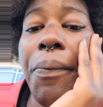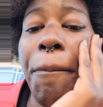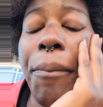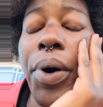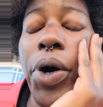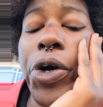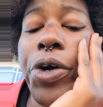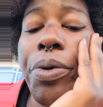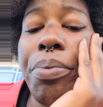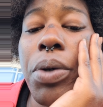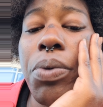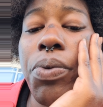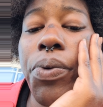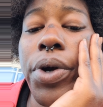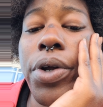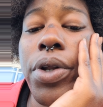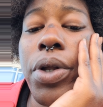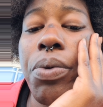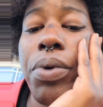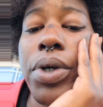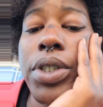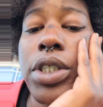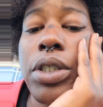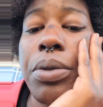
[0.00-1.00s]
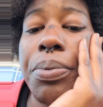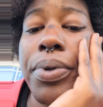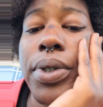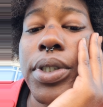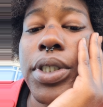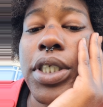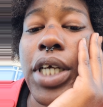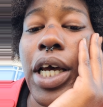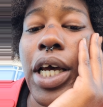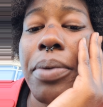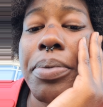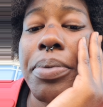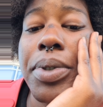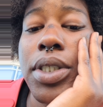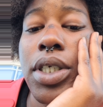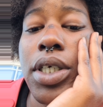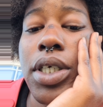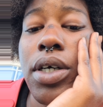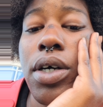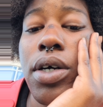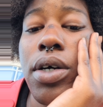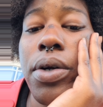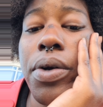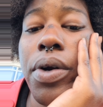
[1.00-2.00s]
Part of me really wants to put
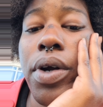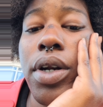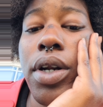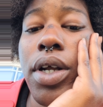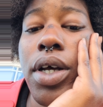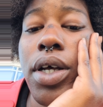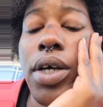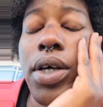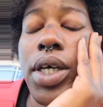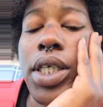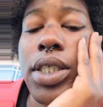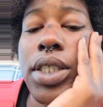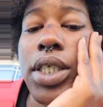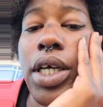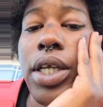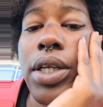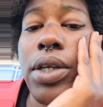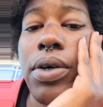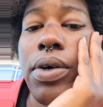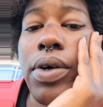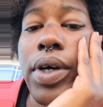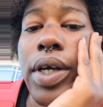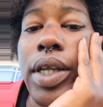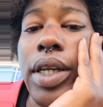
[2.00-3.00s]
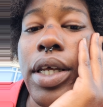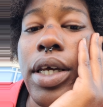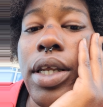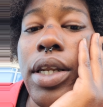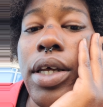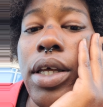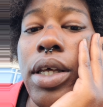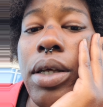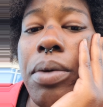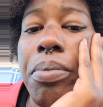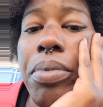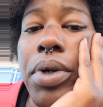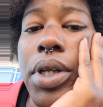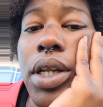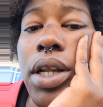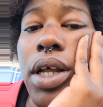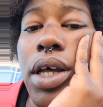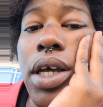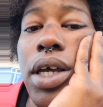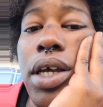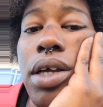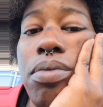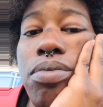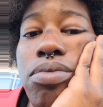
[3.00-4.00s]
chapstick on right now because I know I need it, but
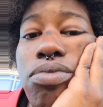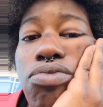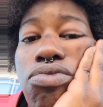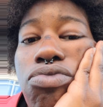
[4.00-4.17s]
like